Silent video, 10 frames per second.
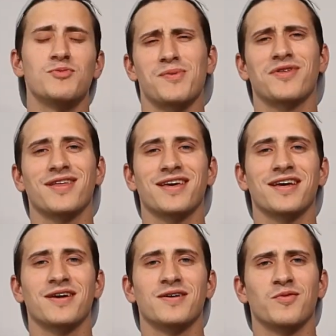You might be
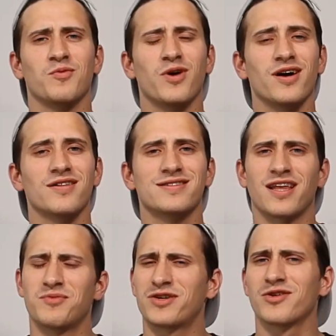thinking, well, this
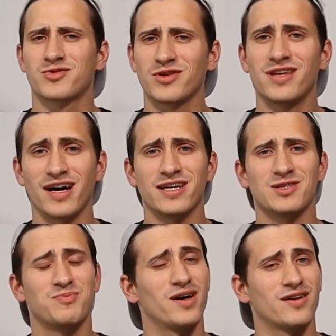Elementary looks really
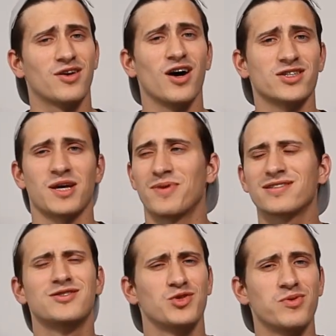nice, but gosh, I
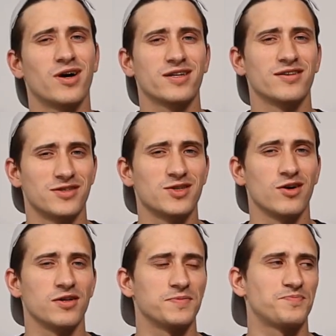bet it's super hard to
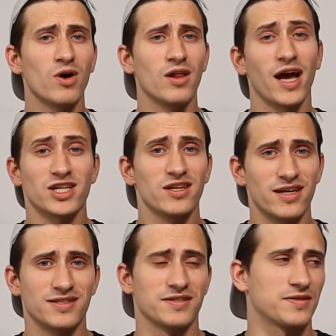install. Well, actually
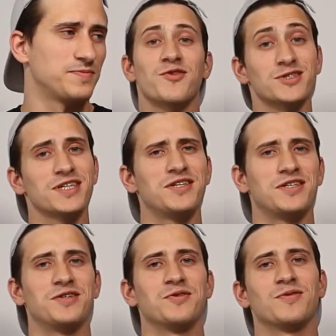it isn't. The first thing you
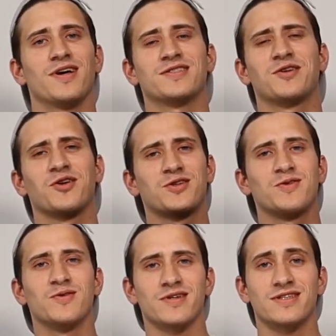need to do is go
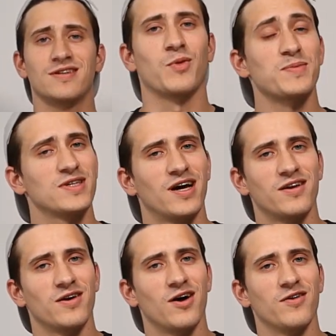to the
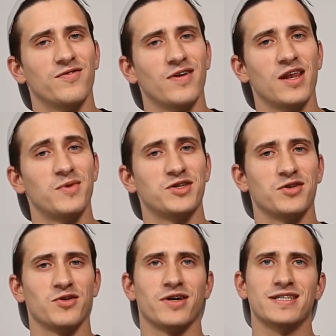website of
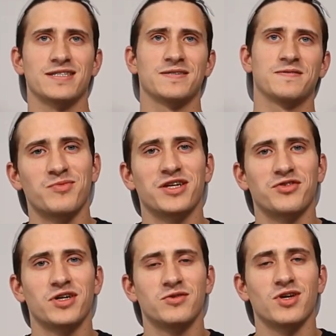Elementary OS,
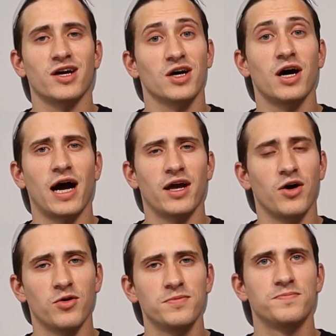
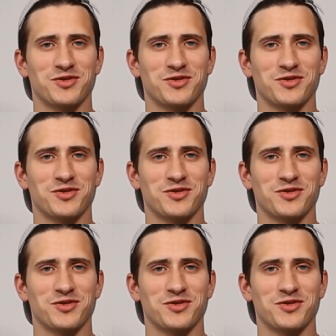elementary.io.